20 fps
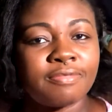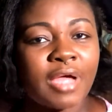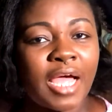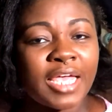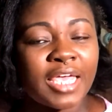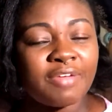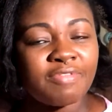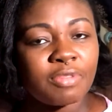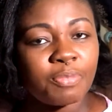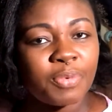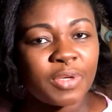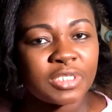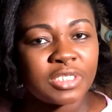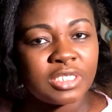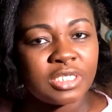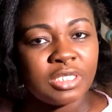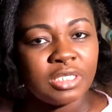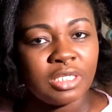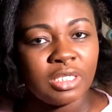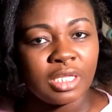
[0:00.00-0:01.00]
I give the
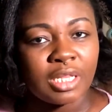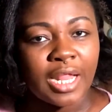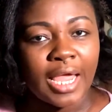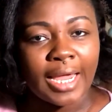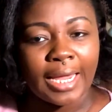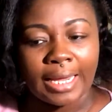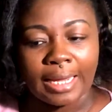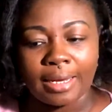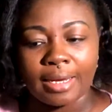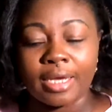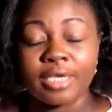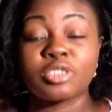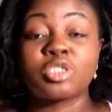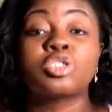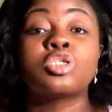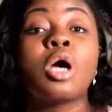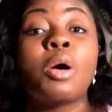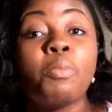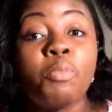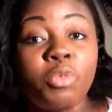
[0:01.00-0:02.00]
person like a
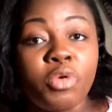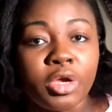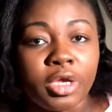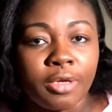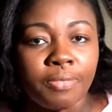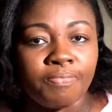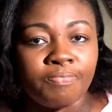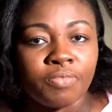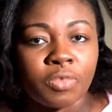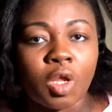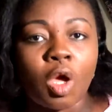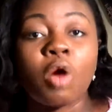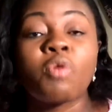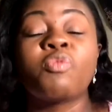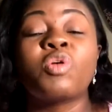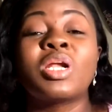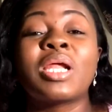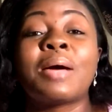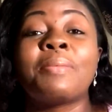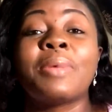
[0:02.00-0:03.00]
summary of
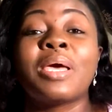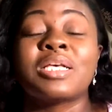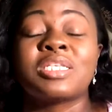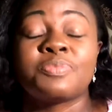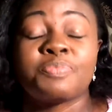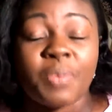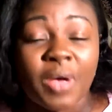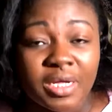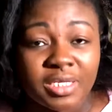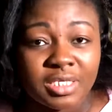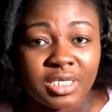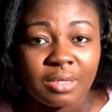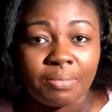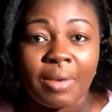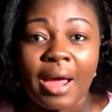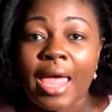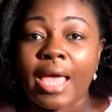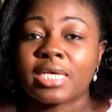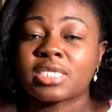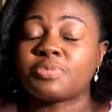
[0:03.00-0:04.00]
what I'm expecting,
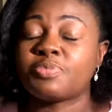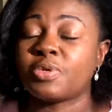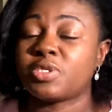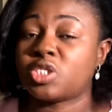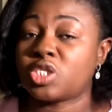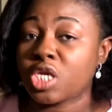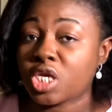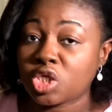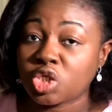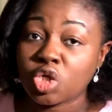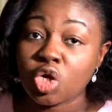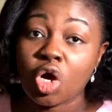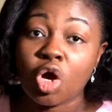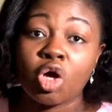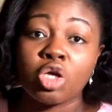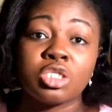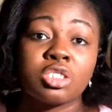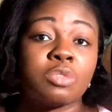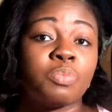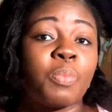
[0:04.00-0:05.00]
my
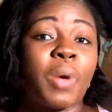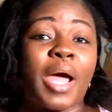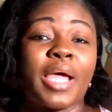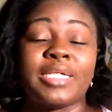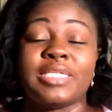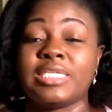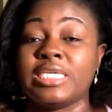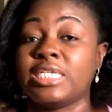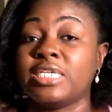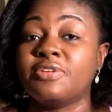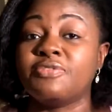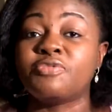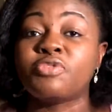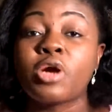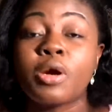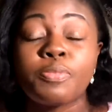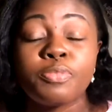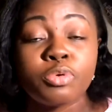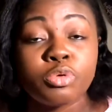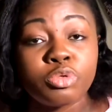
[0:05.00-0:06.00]
expectations, my
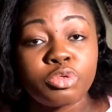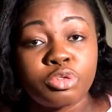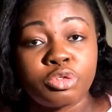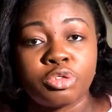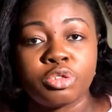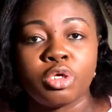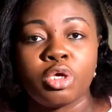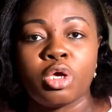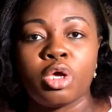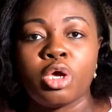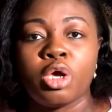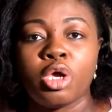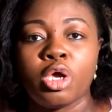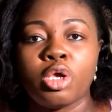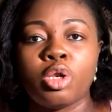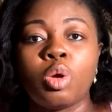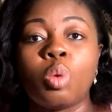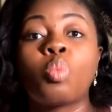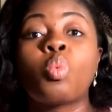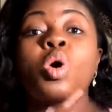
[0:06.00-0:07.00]
deliverables.
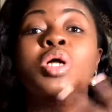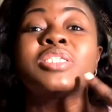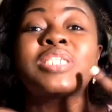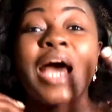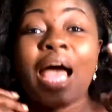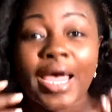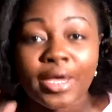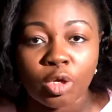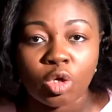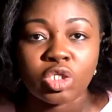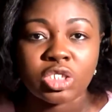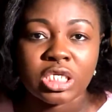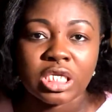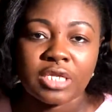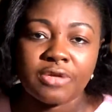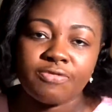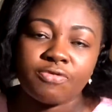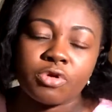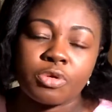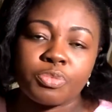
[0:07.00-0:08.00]
What are your
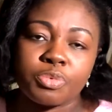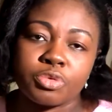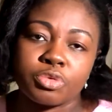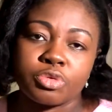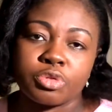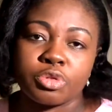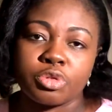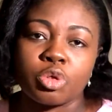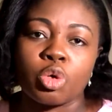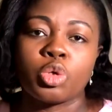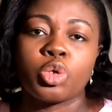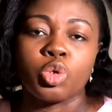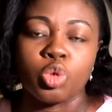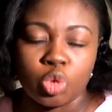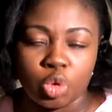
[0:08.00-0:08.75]
deliverables? So